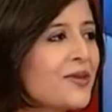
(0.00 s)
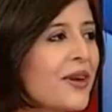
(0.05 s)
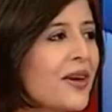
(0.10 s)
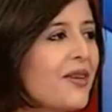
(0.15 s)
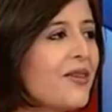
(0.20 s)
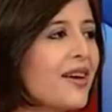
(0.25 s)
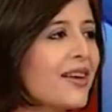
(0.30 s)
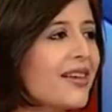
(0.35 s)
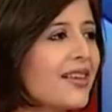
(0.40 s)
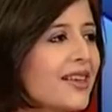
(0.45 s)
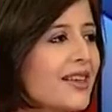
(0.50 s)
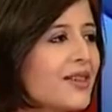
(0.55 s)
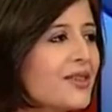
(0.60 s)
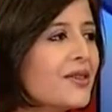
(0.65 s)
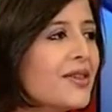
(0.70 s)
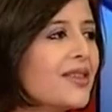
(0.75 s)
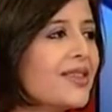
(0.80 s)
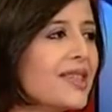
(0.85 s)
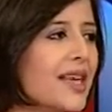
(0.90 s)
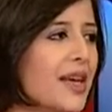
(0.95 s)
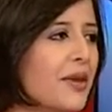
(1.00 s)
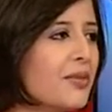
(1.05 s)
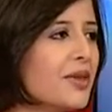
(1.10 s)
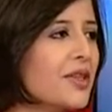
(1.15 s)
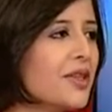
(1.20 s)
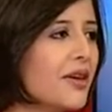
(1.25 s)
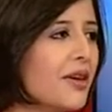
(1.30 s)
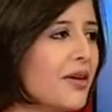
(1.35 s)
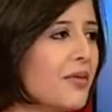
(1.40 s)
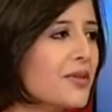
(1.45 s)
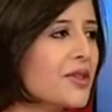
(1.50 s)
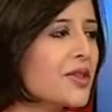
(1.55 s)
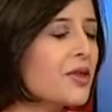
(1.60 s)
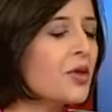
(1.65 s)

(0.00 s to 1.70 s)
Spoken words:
would have agreed to the same terms.